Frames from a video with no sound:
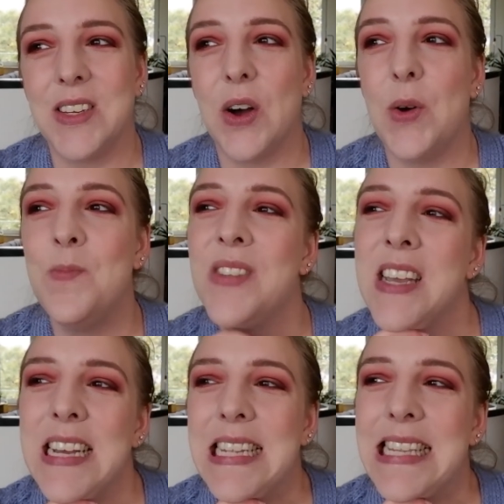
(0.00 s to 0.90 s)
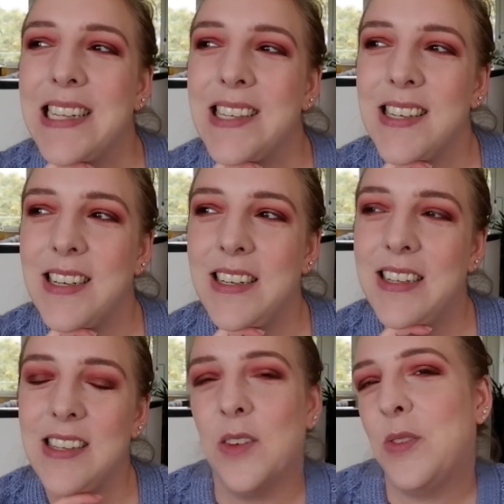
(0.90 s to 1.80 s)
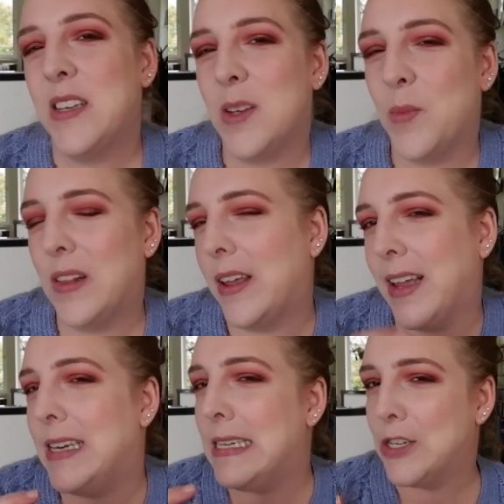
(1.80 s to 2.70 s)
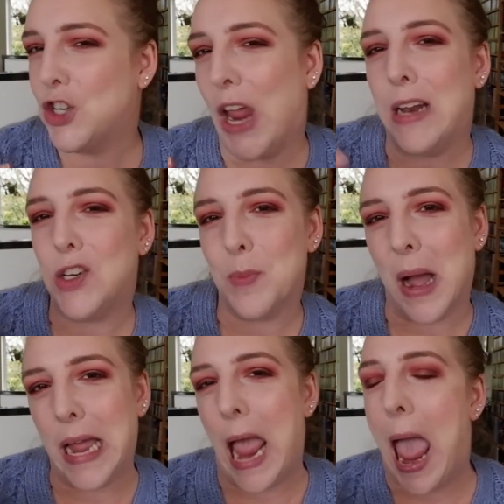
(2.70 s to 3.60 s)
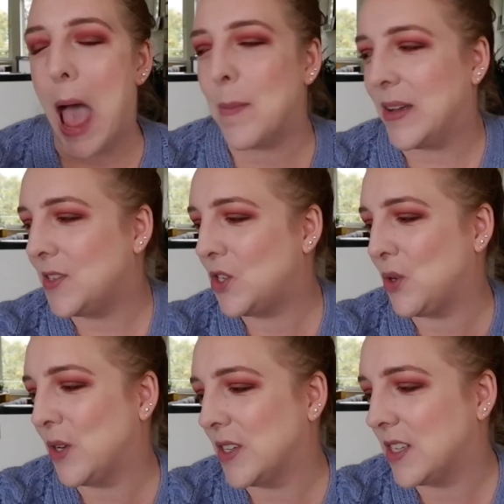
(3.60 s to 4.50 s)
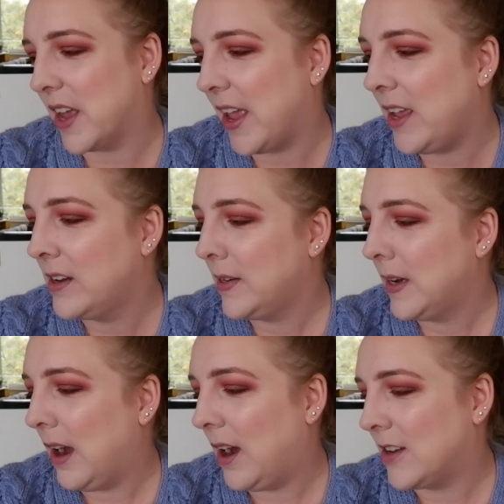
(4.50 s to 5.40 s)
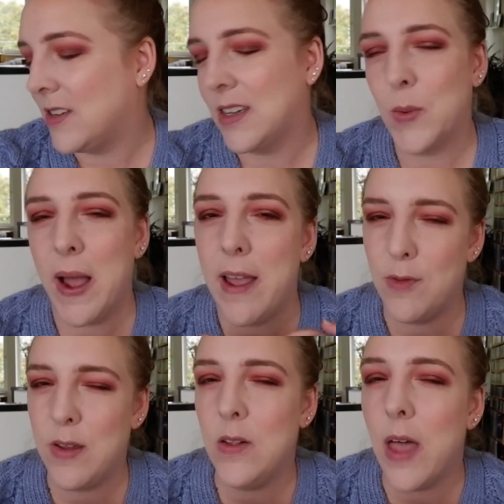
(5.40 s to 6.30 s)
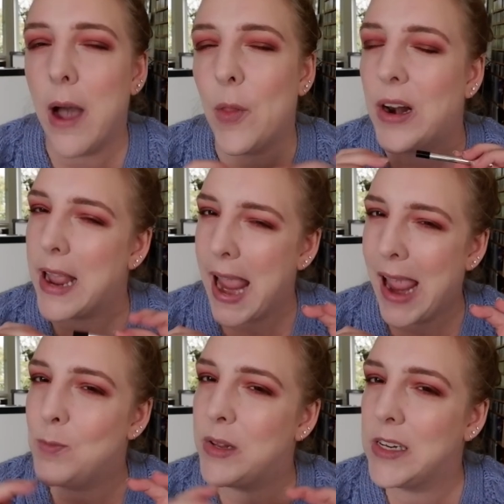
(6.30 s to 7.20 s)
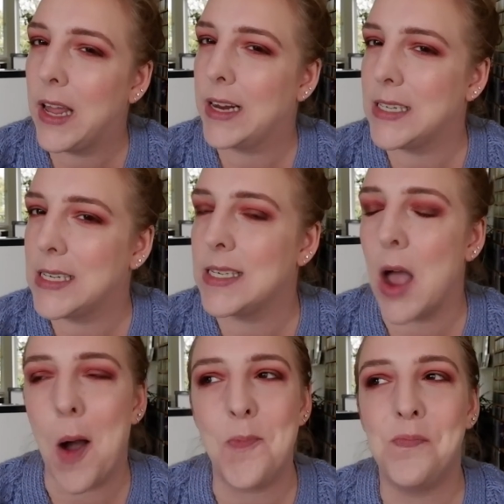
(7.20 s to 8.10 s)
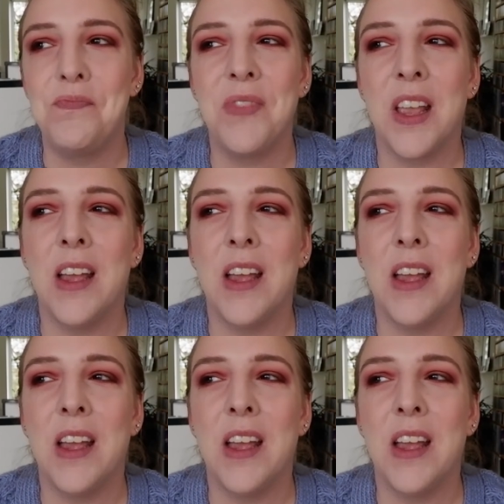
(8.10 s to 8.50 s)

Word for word: So that's, uh, that's definitely something like I need to change in my habits, you could say. Uh, so that's why I feel now that I am neglecting some.